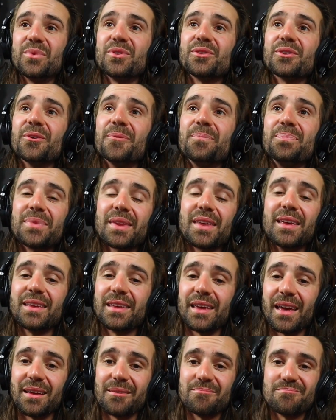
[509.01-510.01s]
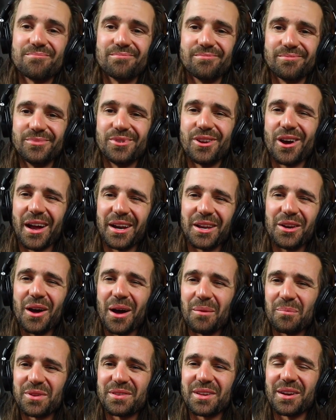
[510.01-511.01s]
So yeah,
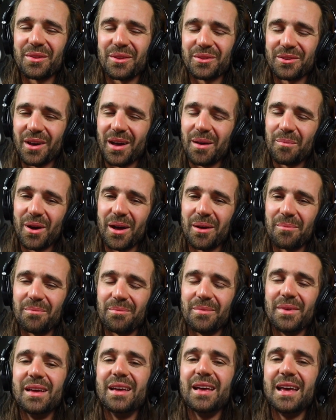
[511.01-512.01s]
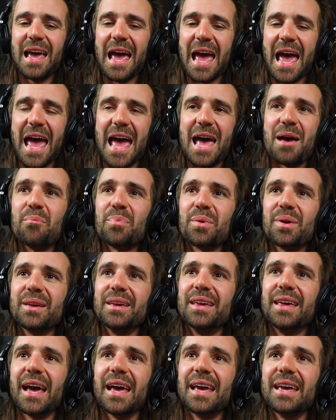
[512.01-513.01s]
99% of the time I'm
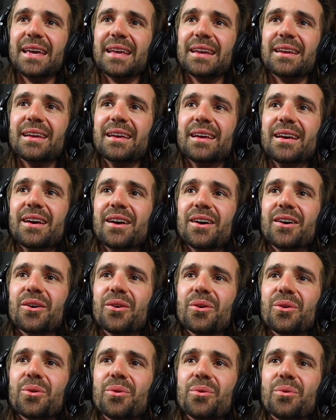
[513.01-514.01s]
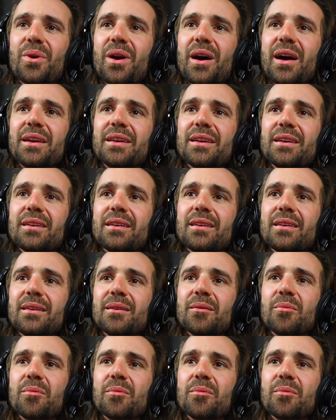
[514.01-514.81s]
amp gain. Alrighty.